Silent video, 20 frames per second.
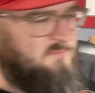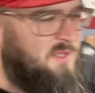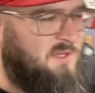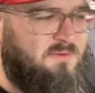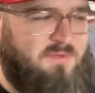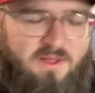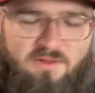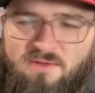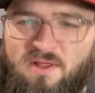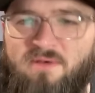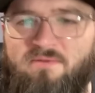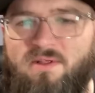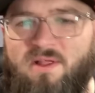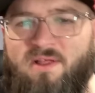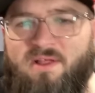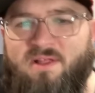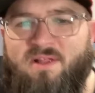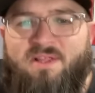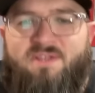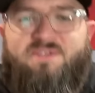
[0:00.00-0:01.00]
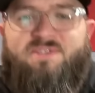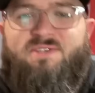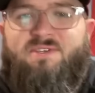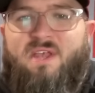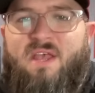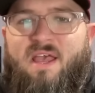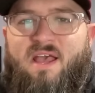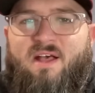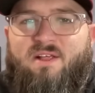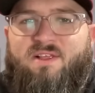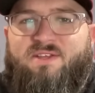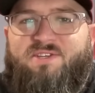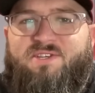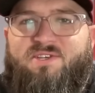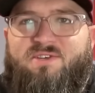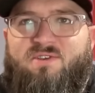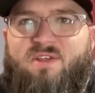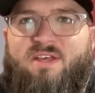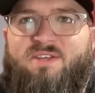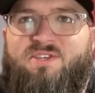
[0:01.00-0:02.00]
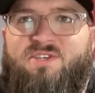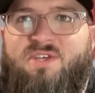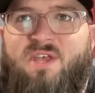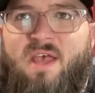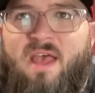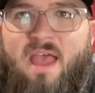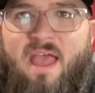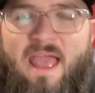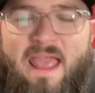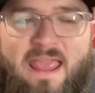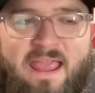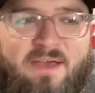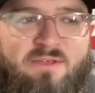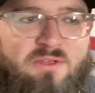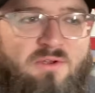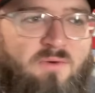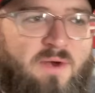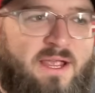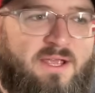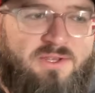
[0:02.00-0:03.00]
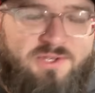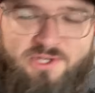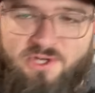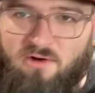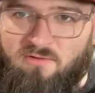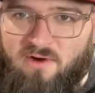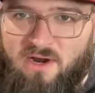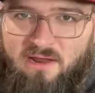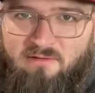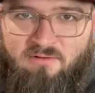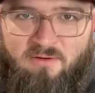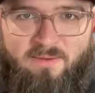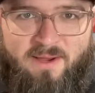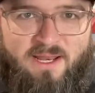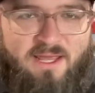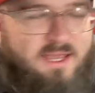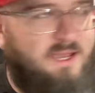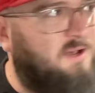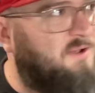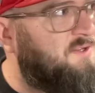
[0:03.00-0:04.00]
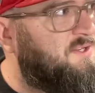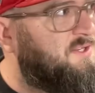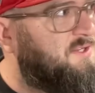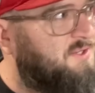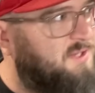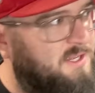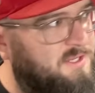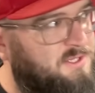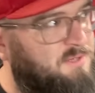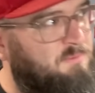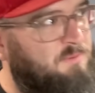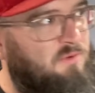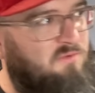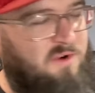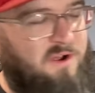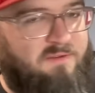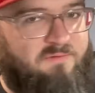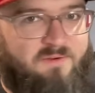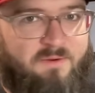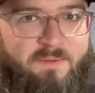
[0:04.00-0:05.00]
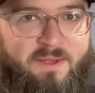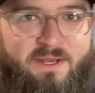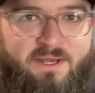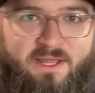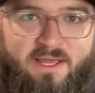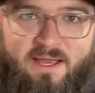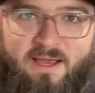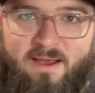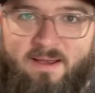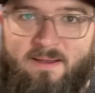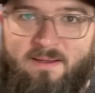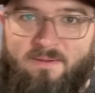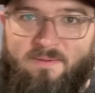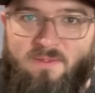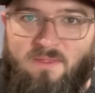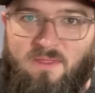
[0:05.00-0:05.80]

Let's hand the reins over to everybody else. Let's move on from India.